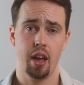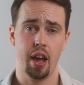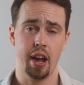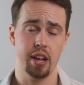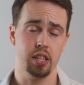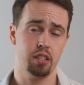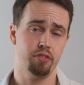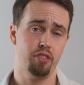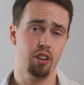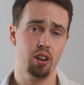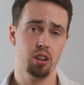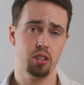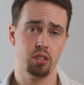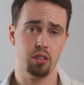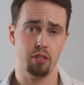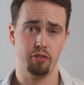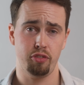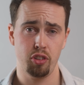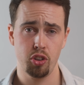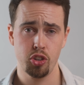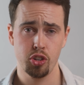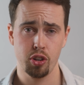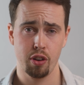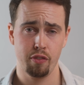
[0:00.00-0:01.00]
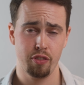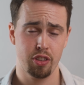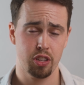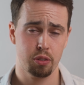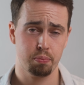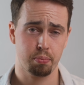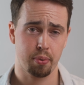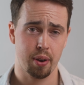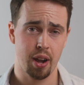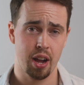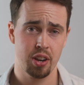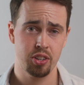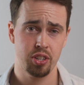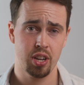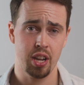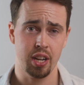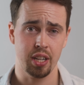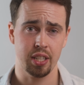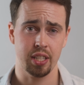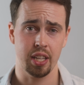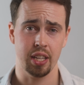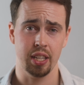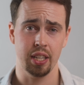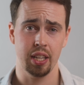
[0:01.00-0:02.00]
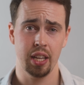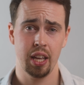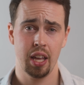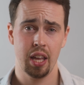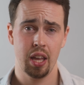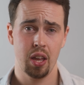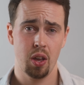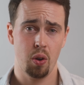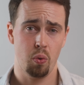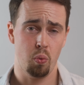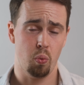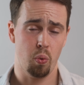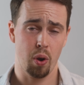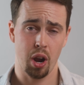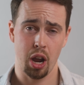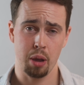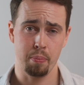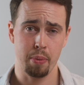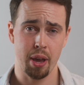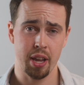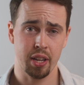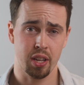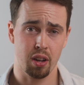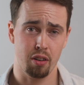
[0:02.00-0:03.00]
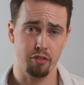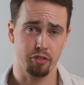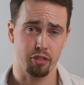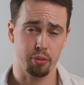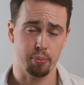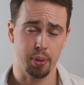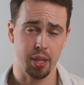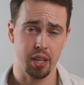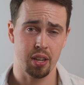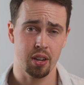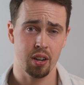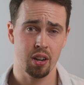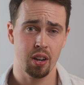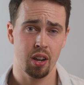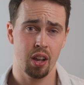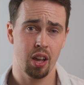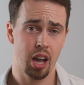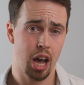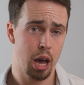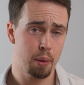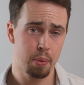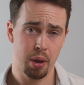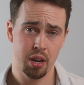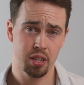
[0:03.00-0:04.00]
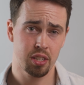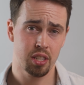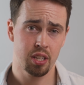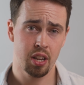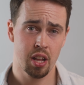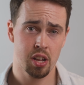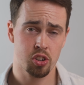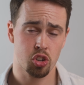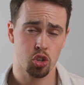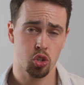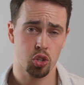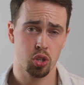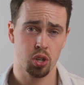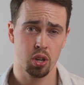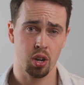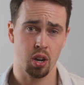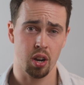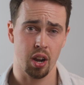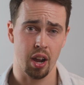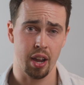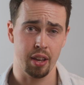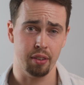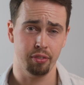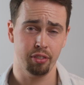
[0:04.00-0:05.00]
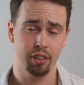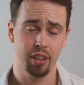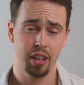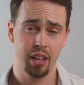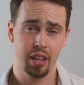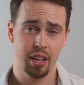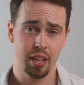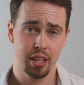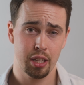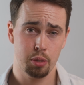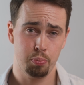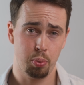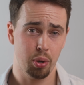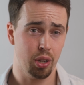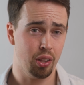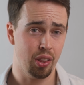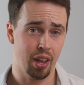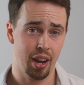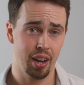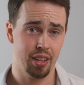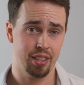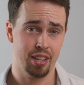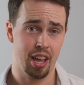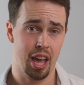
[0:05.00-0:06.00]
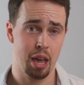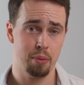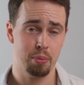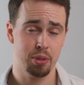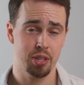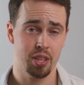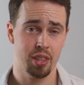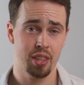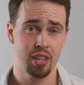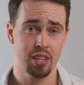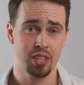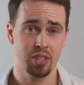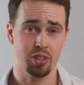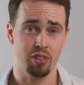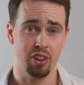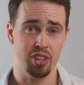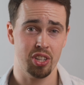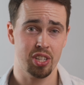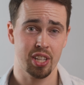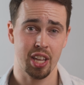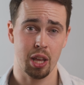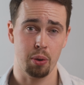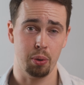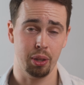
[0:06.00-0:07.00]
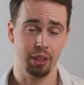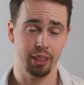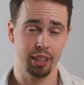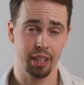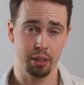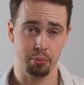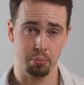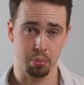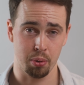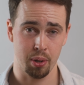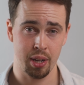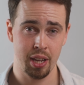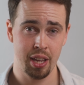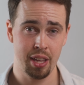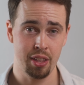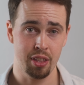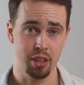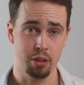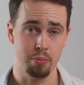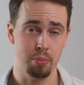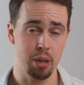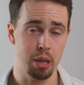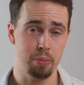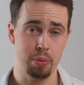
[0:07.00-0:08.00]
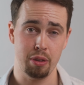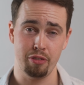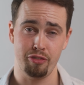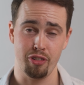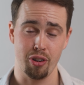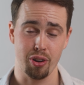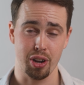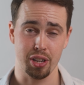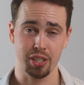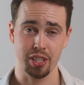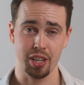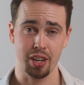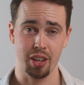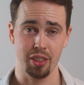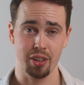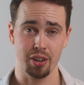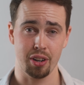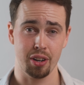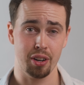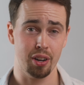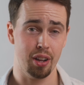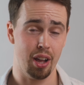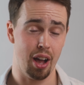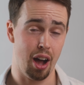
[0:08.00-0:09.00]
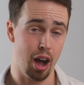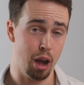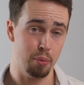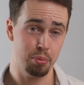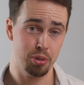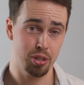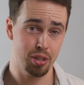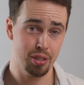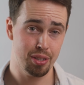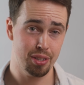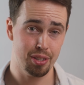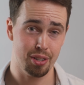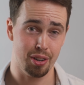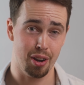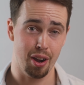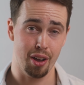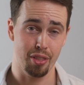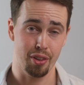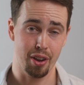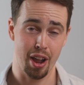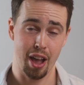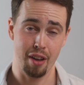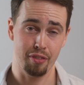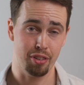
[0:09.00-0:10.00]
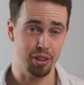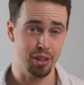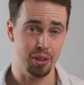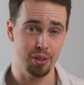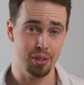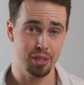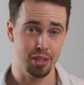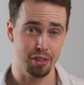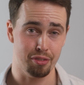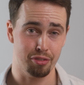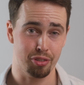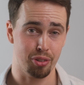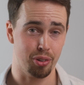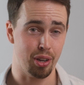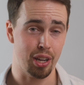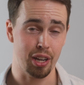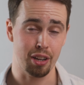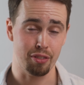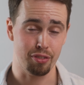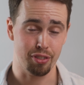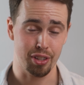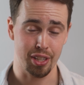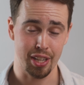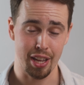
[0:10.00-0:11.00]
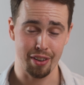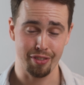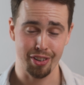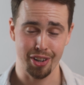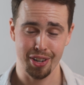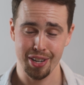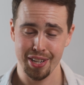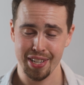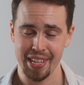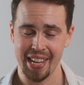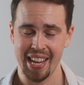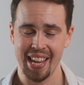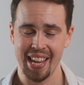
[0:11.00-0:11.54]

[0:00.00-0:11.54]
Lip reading: As far as the future of this project and where I might go from here, I'm honestly not sure. I've put a lot of time into this, so I just kind of let it breathe and maybe focus on other options or other avenues of creative endeavors.